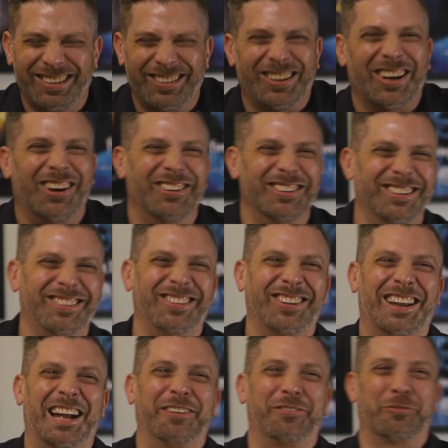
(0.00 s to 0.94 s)
so,
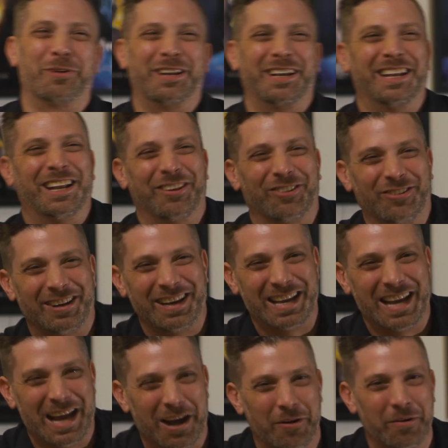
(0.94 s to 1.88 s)
so that's what it is
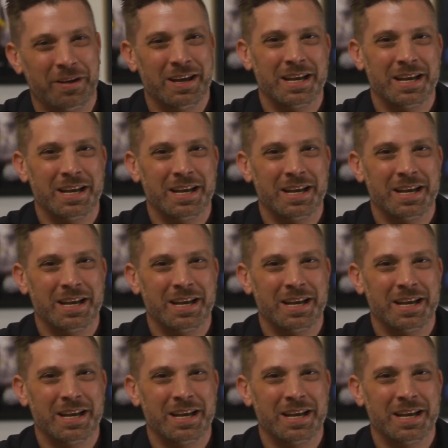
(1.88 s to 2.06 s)
right now.